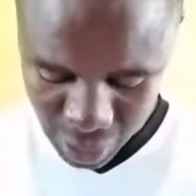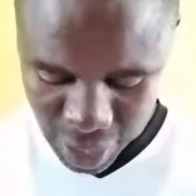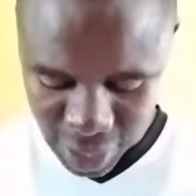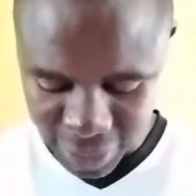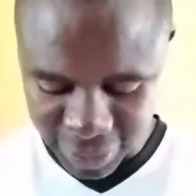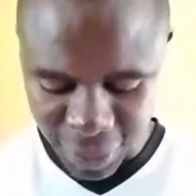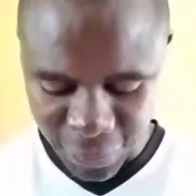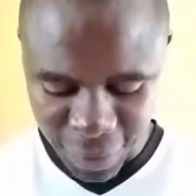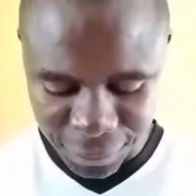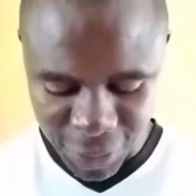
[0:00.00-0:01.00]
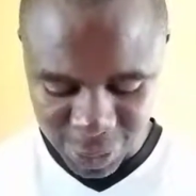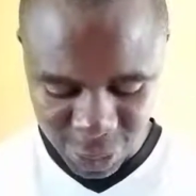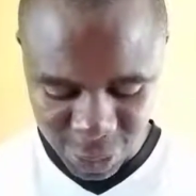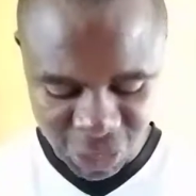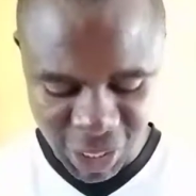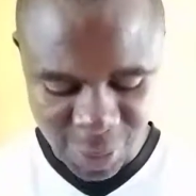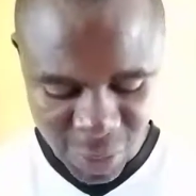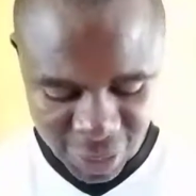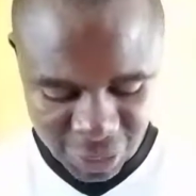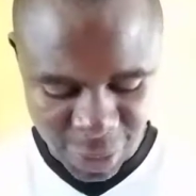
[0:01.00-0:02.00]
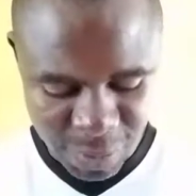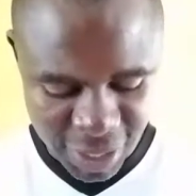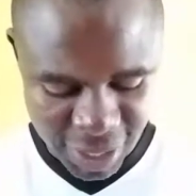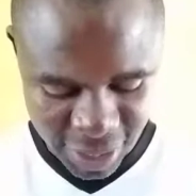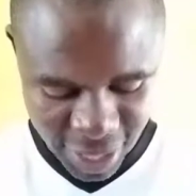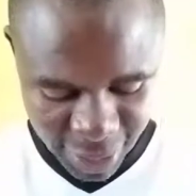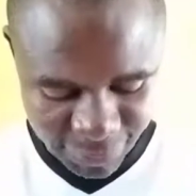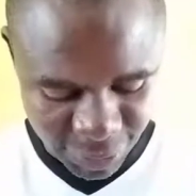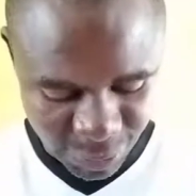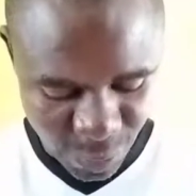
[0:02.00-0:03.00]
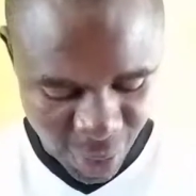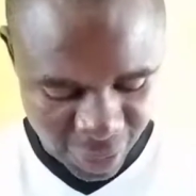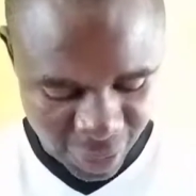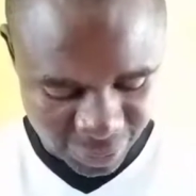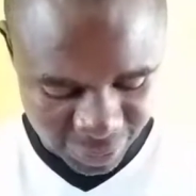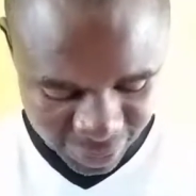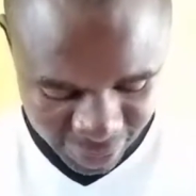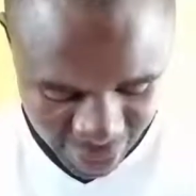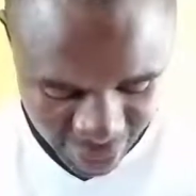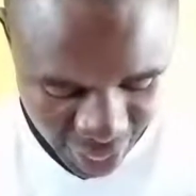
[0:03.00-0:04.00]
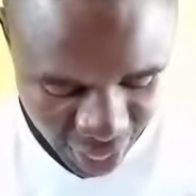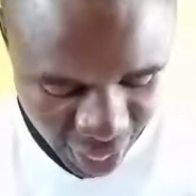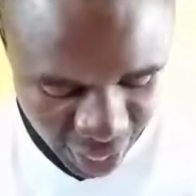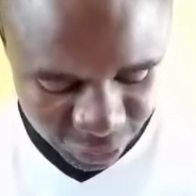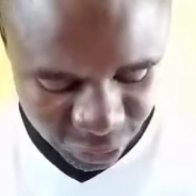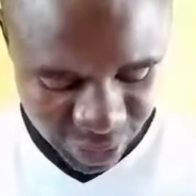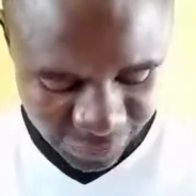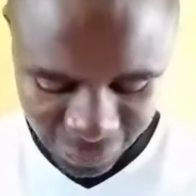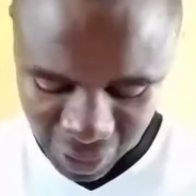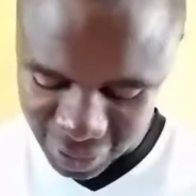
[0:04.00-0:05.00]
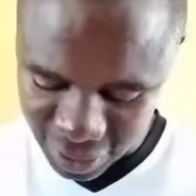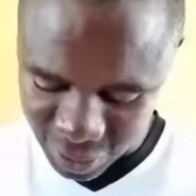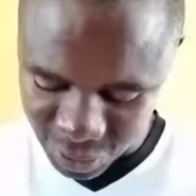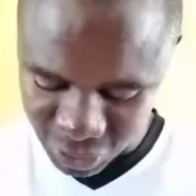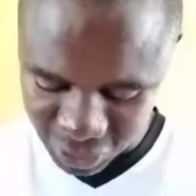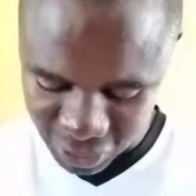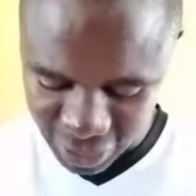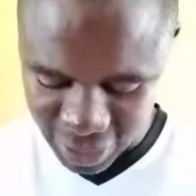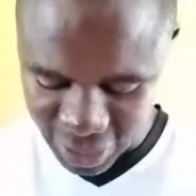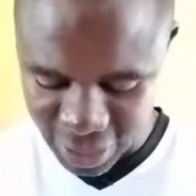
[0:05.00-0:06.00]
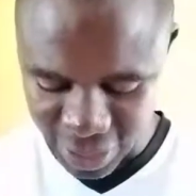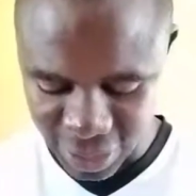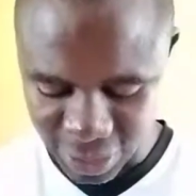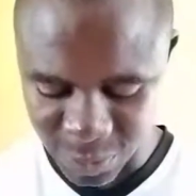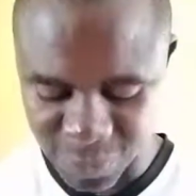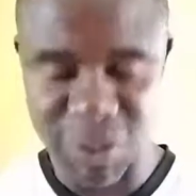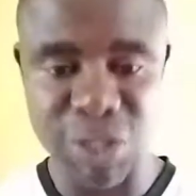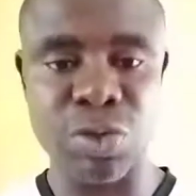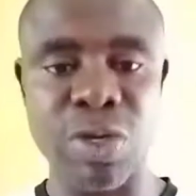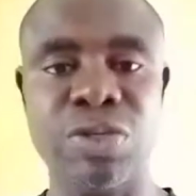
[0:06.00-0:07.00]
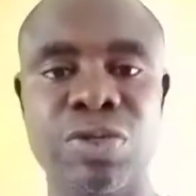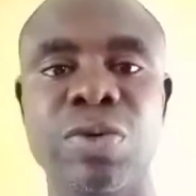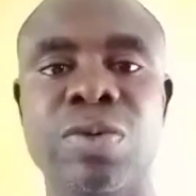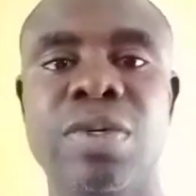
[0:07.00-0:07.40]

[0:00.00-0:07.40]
It's a reference to Shadwell's comedy, Epsom Wells, and to the farcical scene in his Virtuoso.